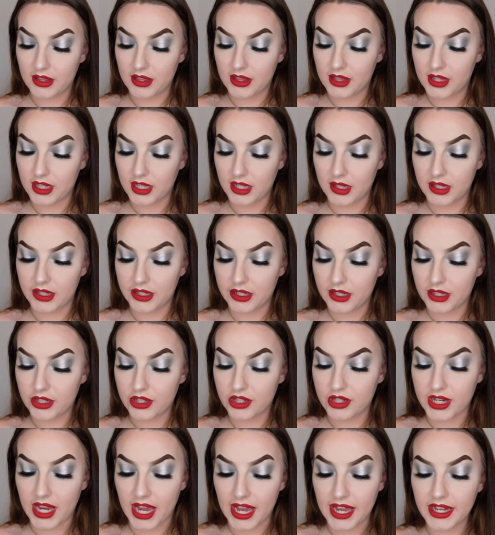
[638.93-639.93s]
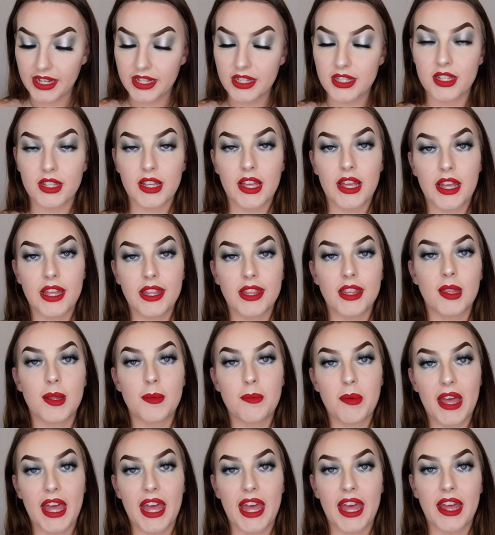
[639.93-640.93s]
the shades in the
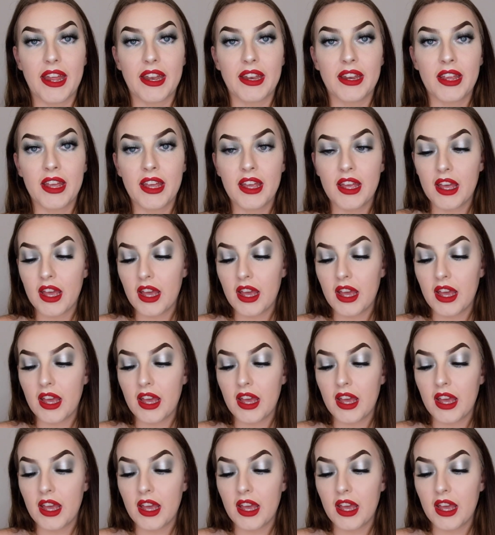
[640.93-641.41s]
pan,